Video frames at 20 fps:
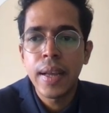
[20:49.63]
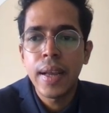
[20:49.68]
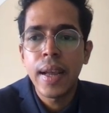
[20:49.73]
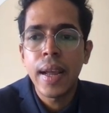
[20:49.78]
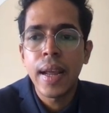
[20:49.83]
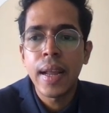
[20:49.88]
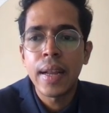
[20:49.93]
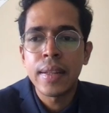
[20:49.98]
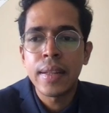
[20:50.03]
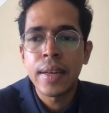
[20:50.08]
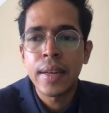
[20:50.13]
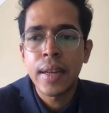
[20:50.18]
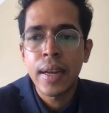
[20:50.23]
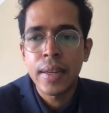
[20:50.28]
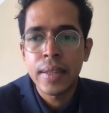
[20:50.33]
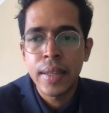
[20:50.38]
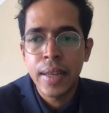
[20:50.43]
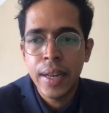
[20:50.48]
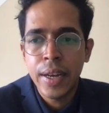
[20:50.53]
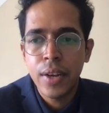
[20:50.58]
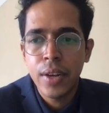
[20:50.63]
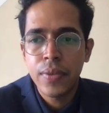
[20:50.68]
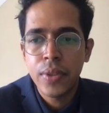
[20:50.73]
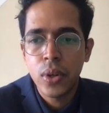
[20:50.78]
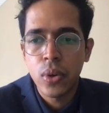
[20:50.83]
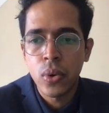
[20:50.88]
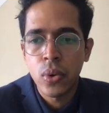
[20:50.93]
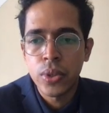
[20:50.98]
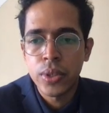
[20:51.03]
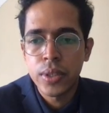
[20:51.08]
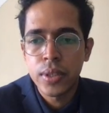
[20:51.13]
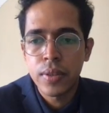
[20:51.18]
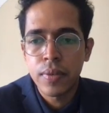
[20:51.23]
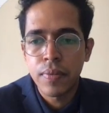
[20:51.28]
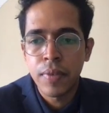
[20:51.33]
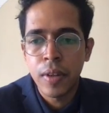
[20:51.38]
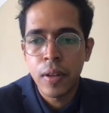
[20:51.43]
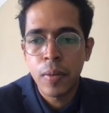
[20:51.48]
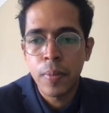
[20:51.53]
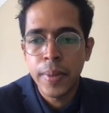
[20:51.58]
And then at the end of the course,
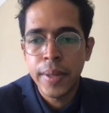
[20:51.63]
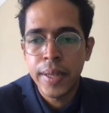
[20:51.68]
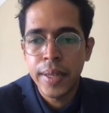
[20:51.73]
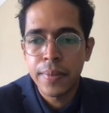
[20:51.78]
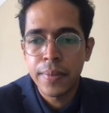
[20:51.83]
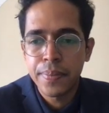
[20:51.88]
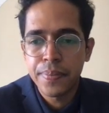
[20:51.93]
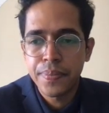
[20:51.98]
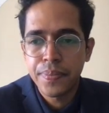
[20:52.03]
we'll be